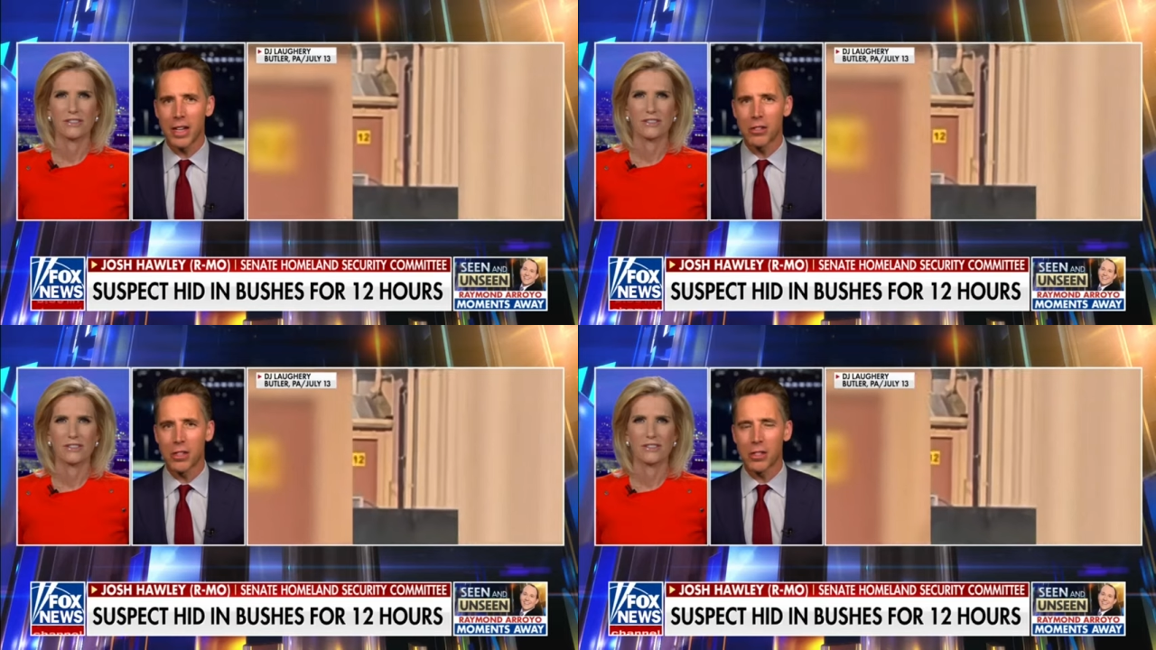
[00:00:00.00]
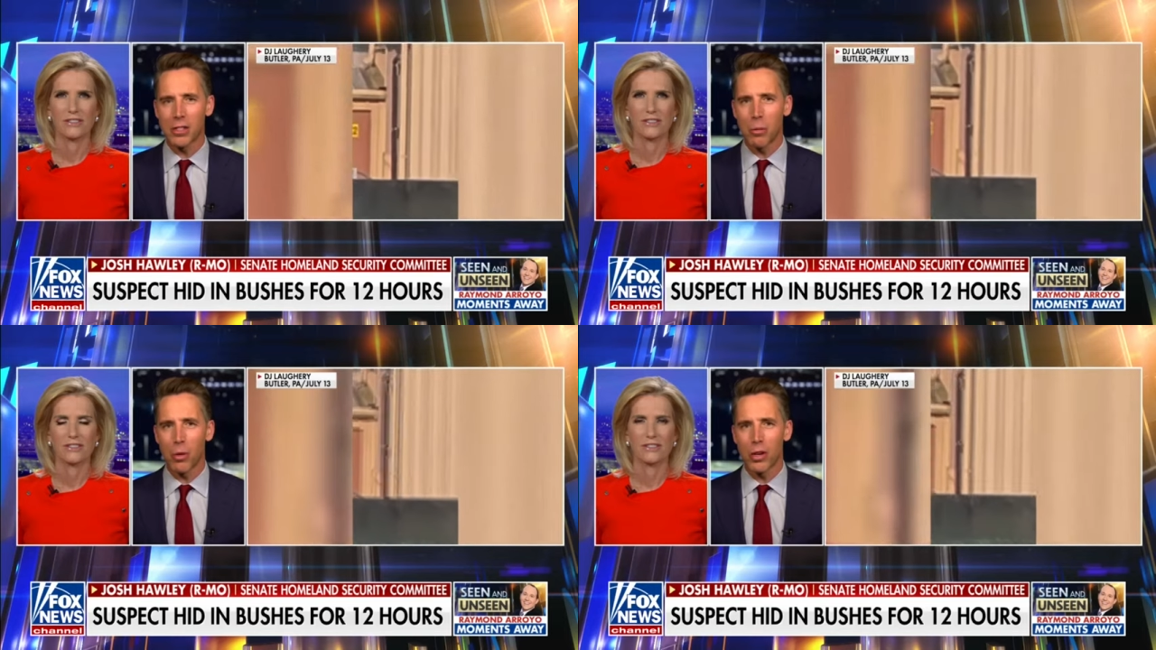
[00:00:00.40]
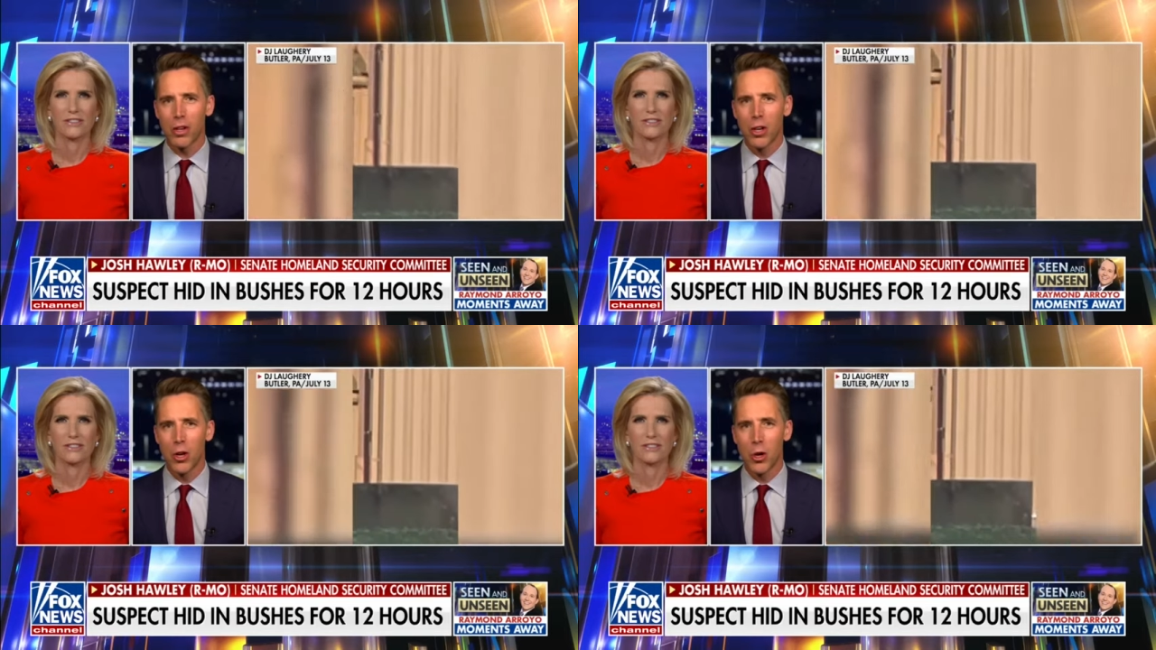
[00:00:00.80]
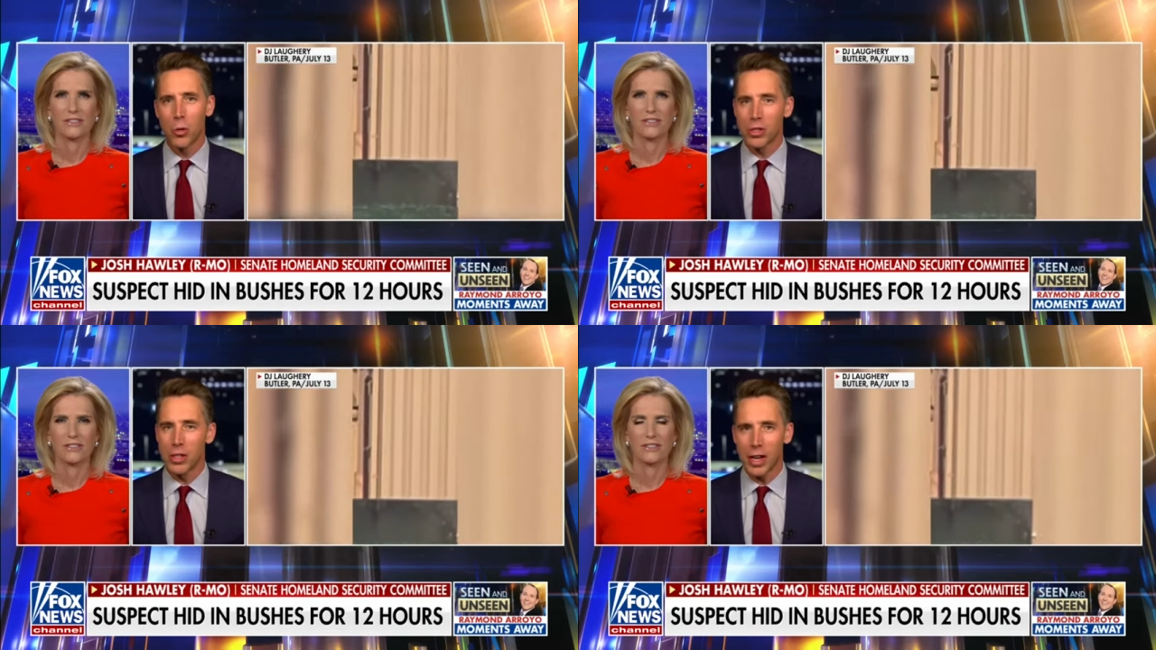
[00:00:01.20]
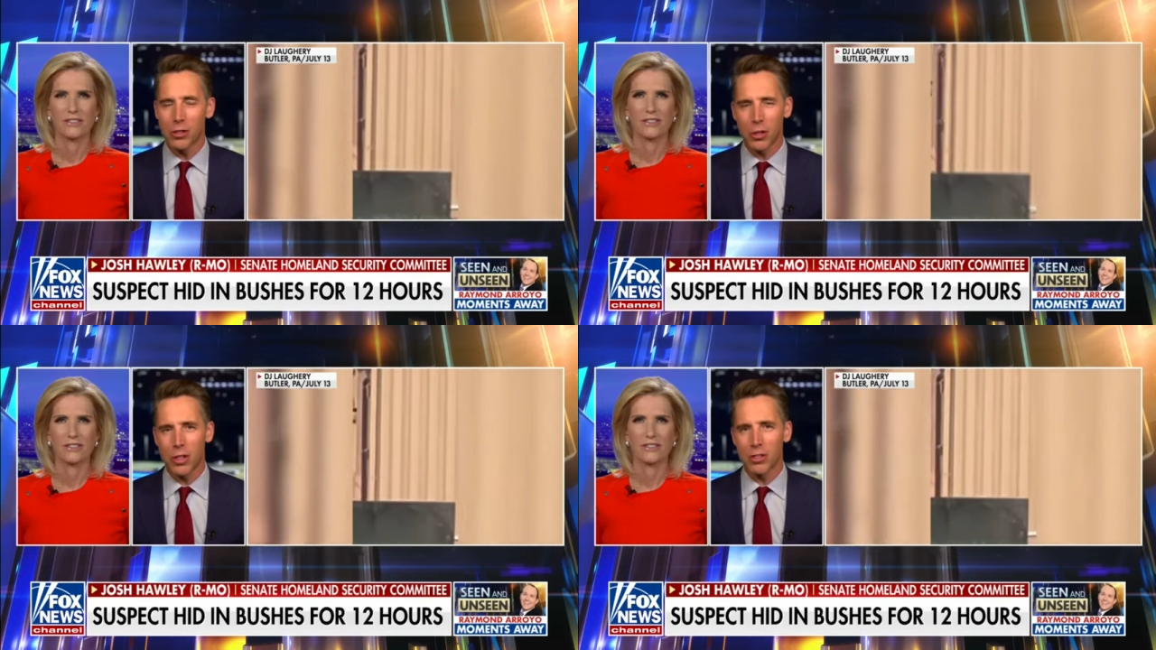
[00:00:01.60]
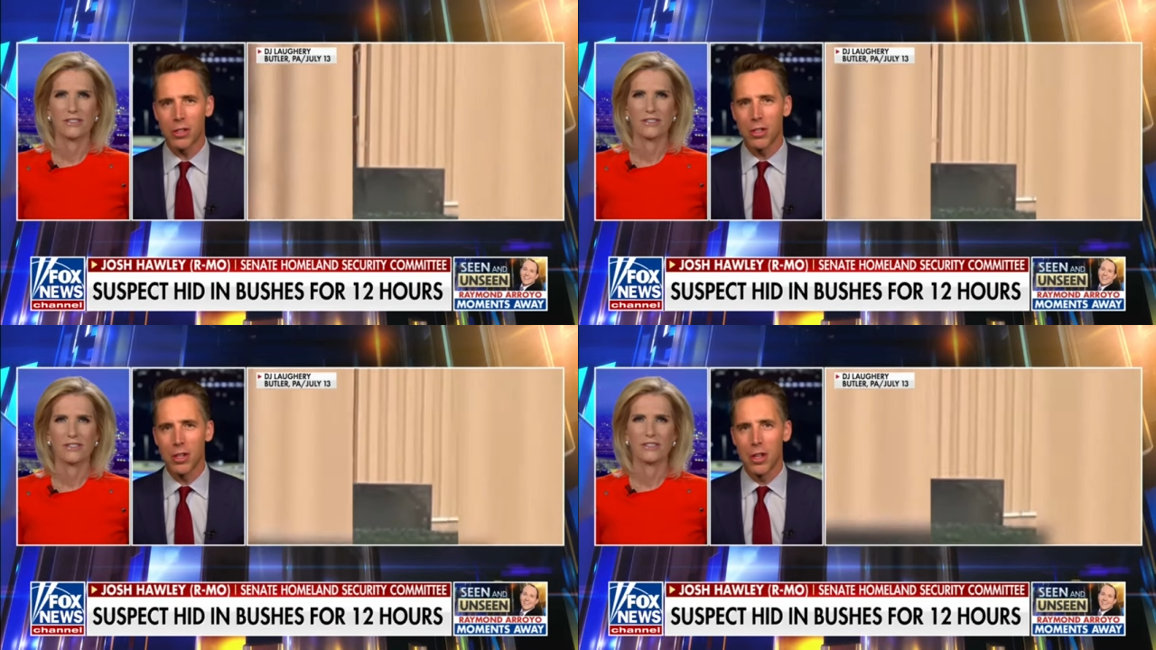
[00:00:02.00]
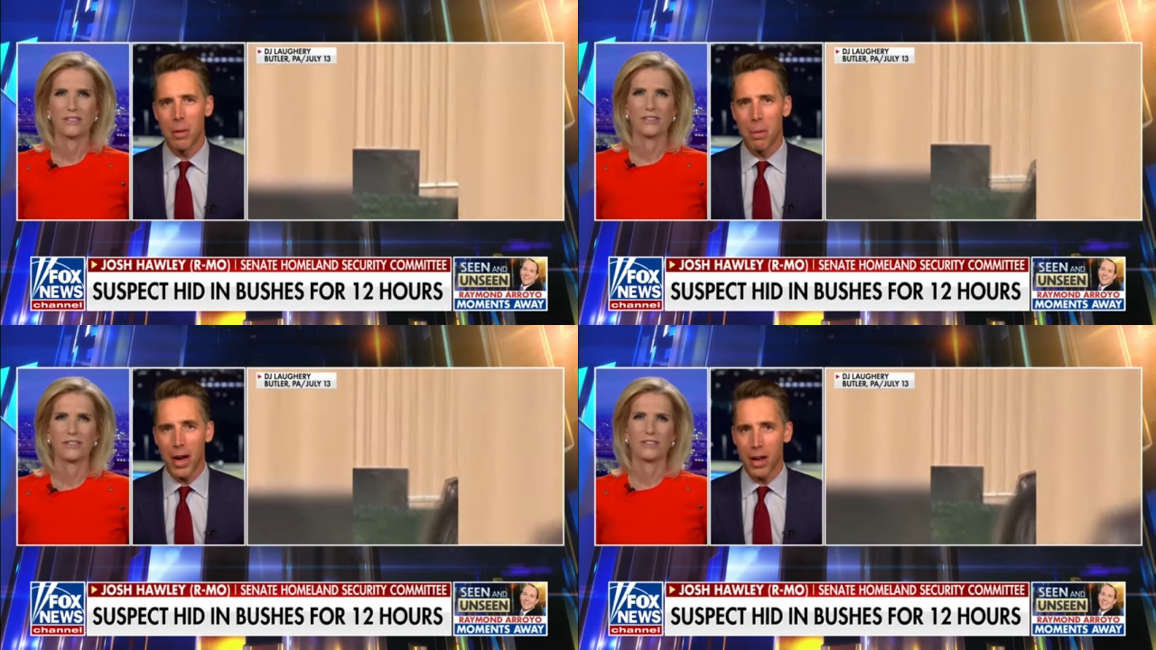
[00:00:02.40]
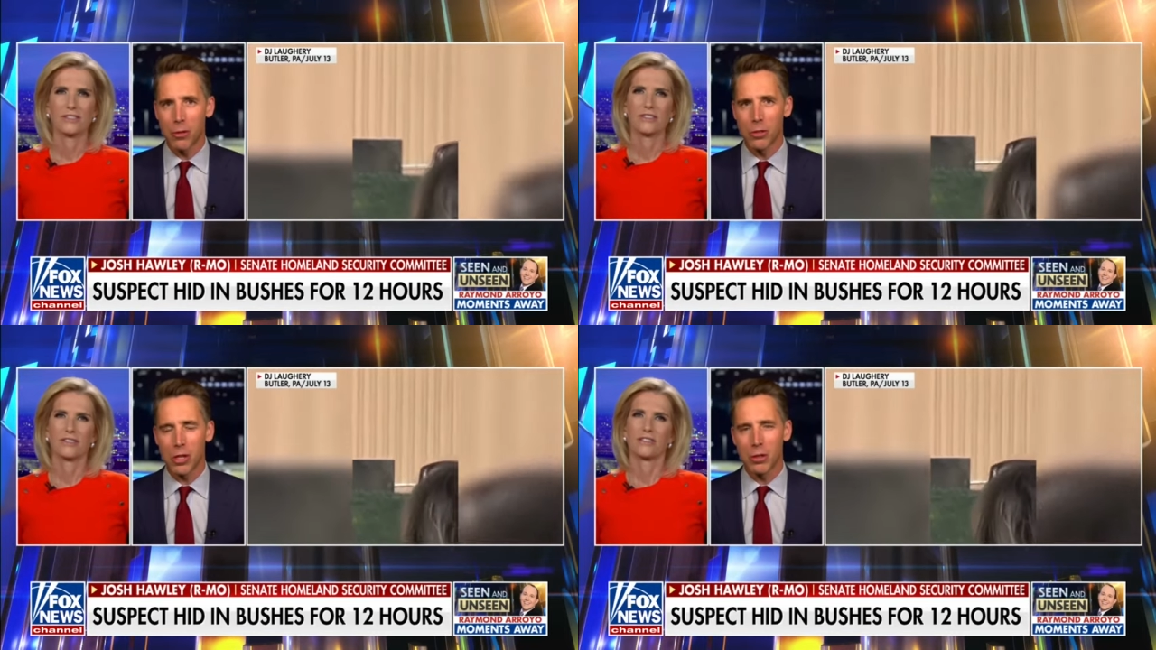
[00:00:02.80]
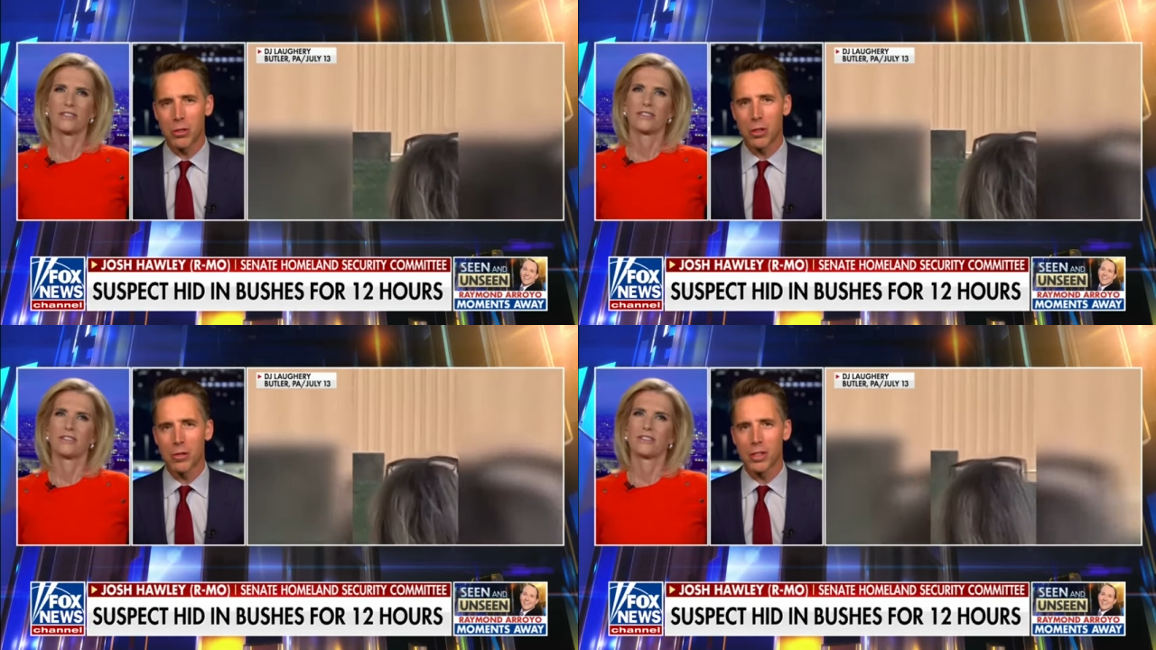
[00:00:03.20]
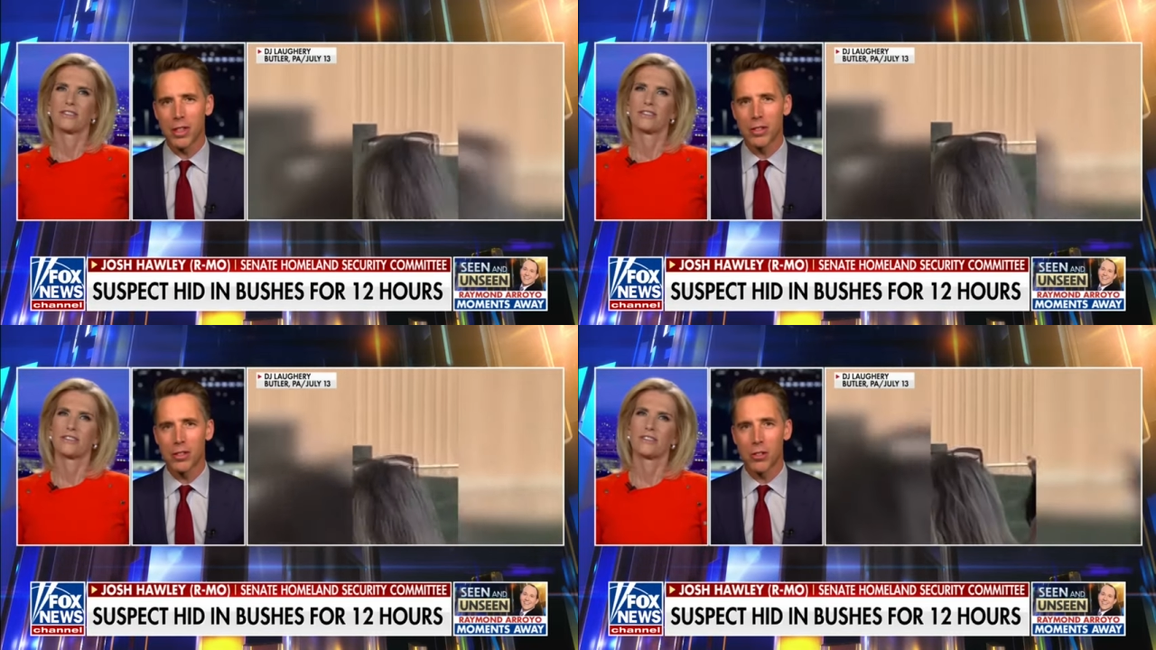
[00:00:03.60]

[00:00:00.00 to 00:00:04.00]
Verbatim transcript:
Speaker 1: agent is someone who was not trusted by other Secret Service agents,